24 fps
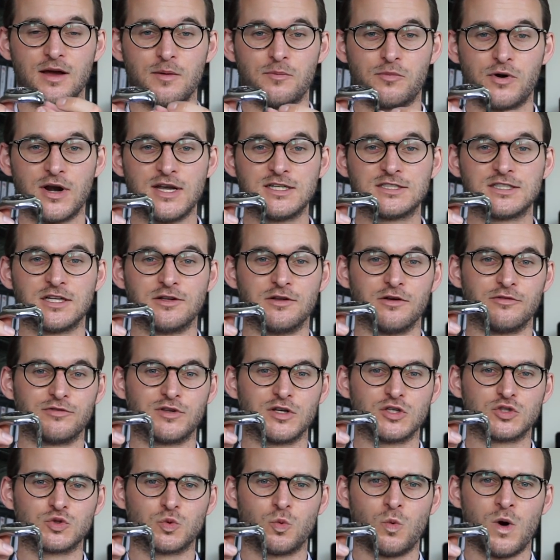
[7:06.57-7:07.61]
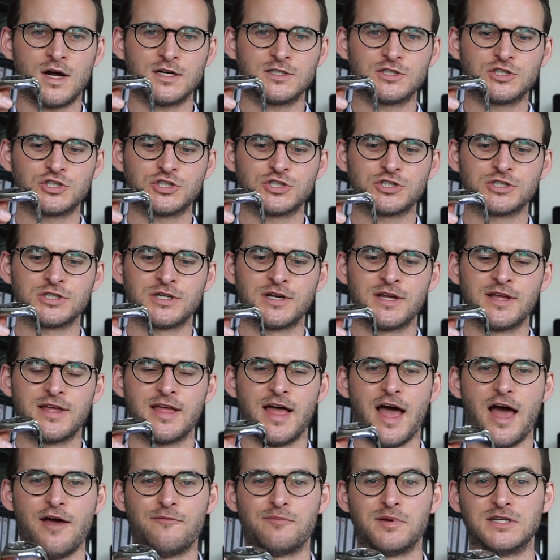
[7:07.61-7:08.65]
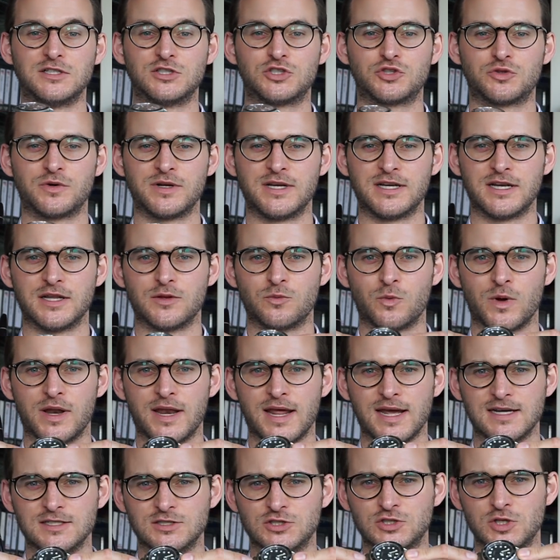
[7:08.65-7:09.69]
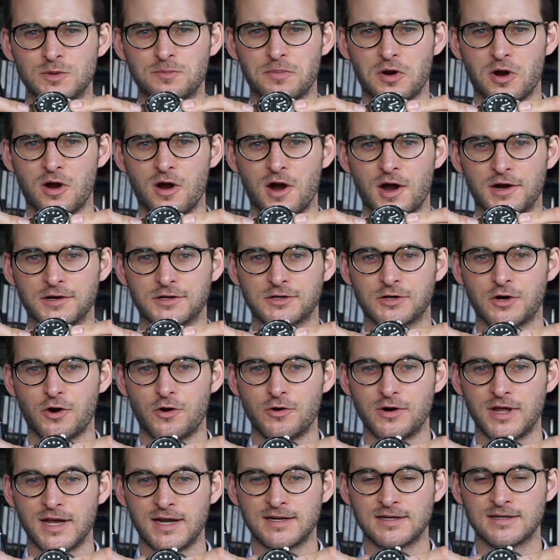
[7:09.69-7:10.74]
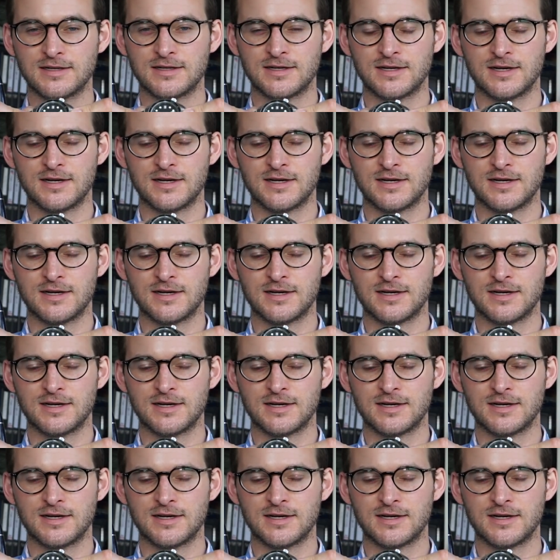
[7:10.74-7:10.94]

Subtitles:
bracelet of this watch have been treated with a super hard coating.